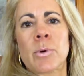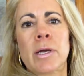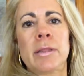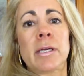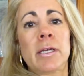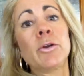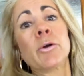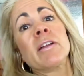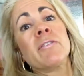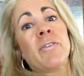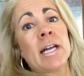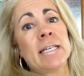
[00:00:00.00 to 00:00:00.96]
one that you
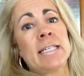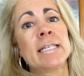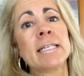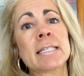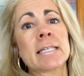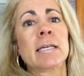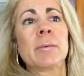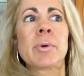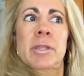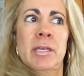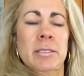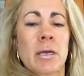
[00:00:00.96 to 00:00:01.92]
can find easily,
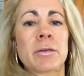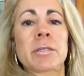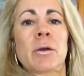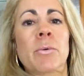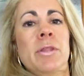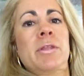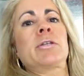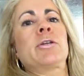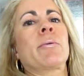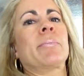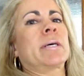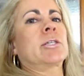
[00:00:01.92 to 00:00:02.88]
but that's also within
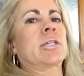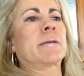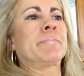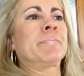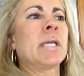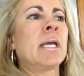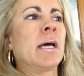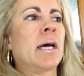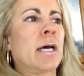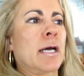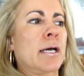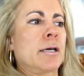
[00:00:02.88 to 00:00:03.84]
your budget.
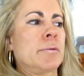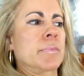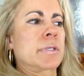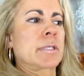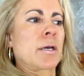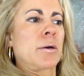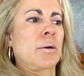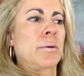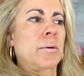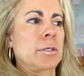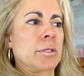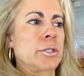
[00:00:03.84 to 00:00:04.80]

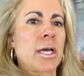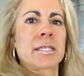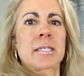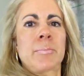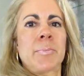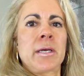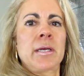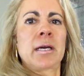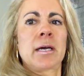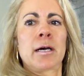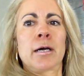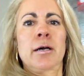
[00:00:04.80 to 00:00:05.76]
So just be
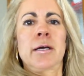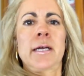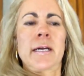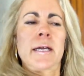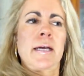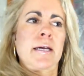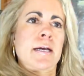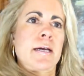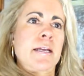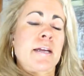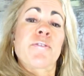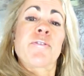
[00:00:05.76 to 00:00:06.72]

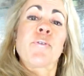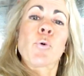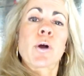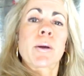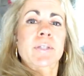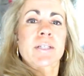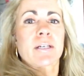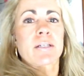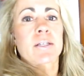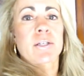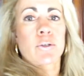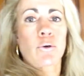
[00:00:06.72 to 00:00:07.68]
an informed
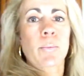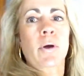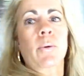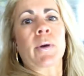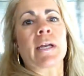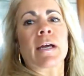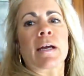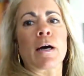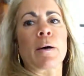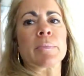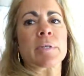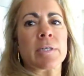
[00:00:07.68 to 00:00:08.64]
consumer when it
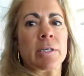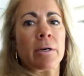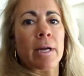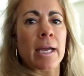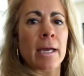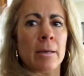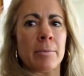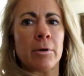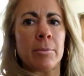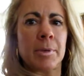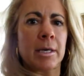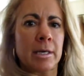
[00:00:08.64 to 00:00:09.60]
comes to your
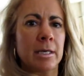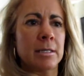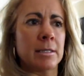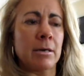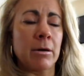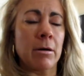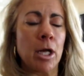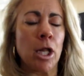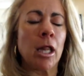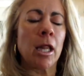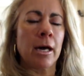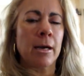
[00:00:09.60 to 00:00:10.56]
animal, because there are a
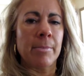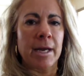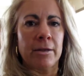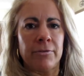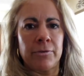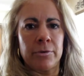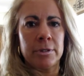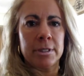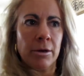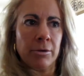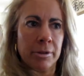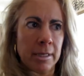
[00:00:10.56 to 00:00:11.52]
lot of bad
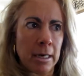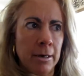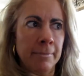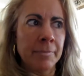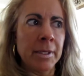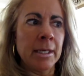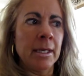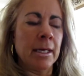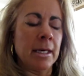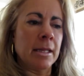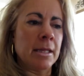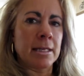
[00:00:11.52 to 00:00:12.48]
foods out there,
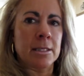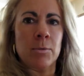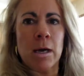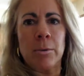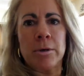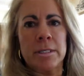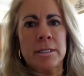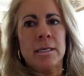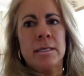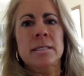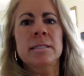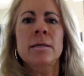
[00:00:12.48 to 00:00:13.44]
and that's why we're
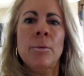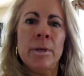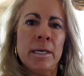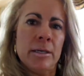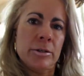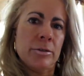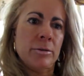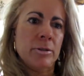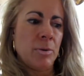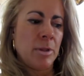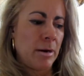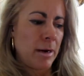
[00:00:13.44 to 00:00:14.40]
seeing so many
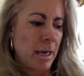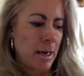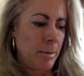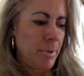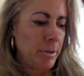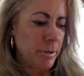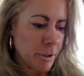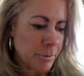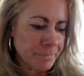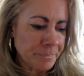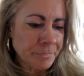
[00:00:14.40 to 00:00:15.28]
issues with our animals.